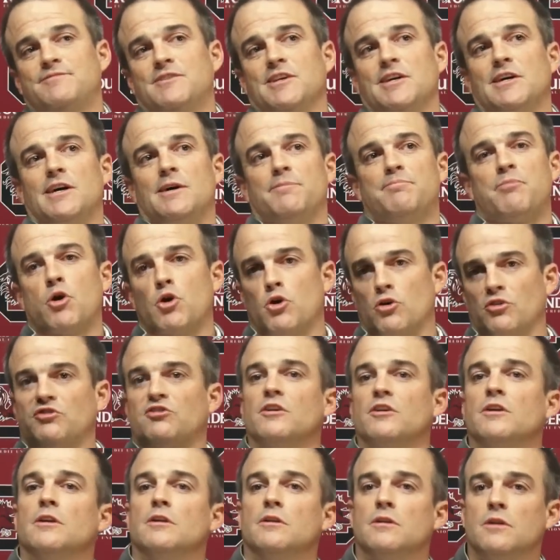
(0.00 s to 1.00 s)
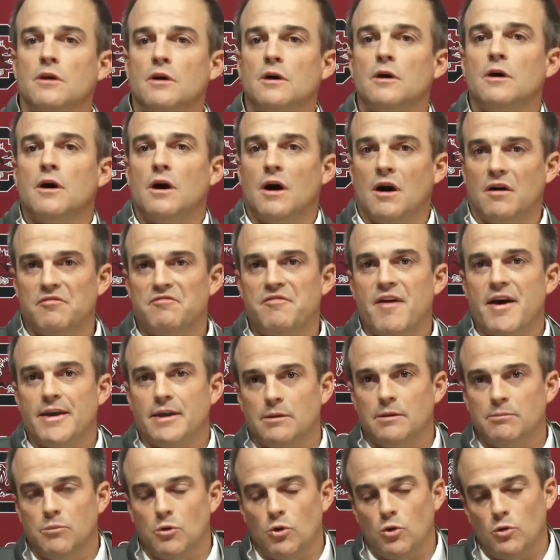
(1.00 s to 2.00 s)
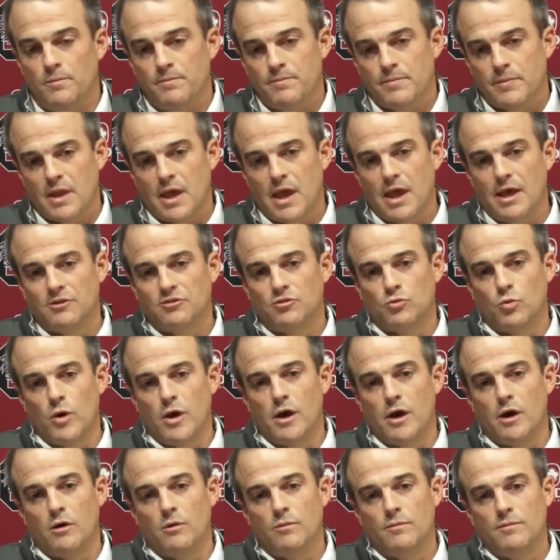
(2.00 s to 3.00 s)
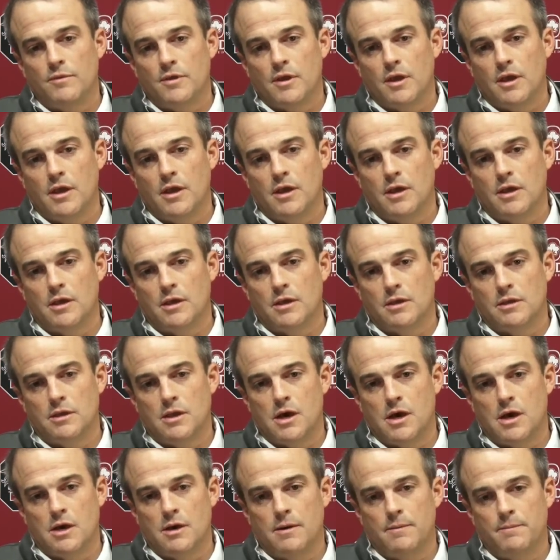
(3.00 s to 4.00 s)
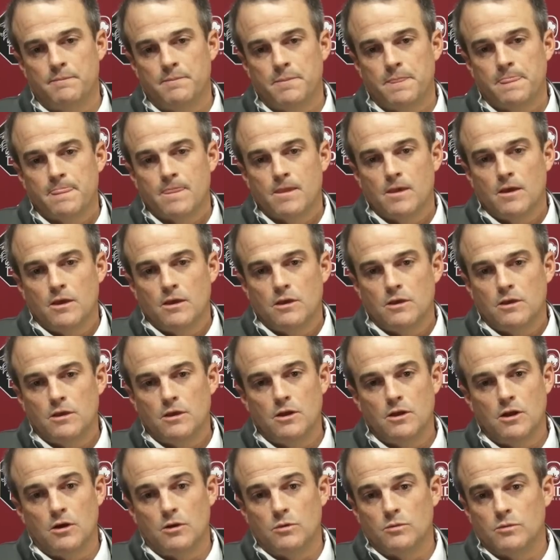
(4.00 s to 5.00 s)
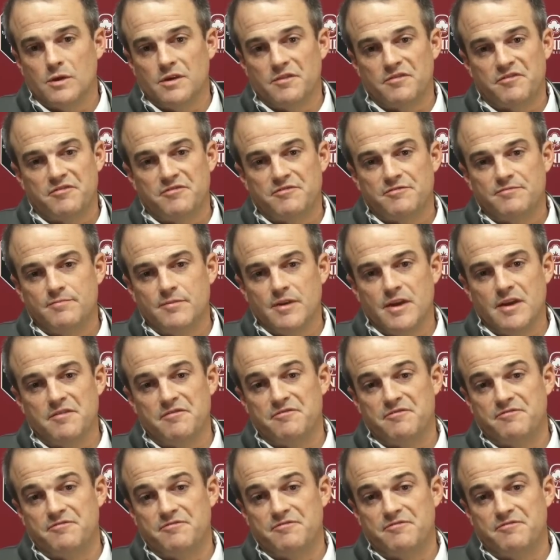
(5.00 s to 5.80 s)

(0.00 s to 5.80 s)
person available as well. And you know, if